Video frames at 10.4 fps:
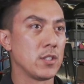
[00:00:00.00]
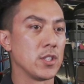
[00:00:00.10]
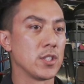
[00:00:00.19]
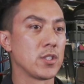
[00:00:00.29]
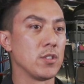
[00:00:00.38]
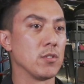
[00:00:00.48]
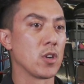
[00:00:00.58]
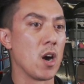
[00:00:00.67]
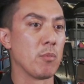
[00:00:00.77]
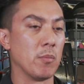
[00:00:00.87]
just to
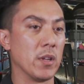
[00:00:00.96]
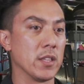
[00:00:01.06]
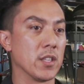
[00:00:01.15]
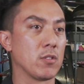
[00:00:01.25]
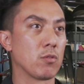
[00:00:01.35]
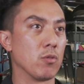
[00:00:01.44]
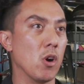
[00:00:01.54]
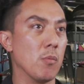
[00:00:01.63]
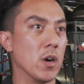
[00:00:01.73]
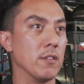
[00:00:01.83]
complement the
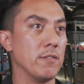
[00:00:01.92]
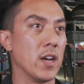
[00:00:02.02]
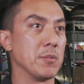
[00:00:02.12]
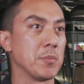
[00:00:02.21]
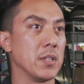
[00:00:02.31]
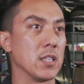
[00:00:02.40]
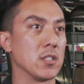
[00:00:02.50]
chrome on the FabSpeed